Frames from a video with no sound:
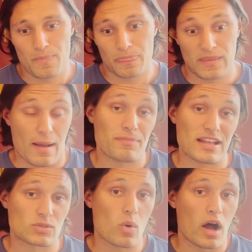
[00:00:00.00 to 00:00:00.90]

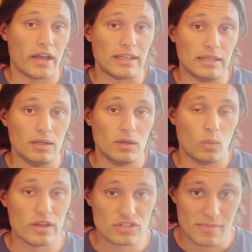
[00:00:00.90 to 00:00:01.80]
that's why
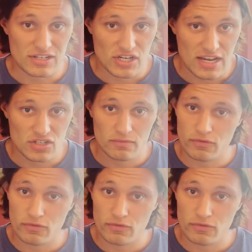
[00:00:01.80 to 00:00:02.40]
we use a managing agent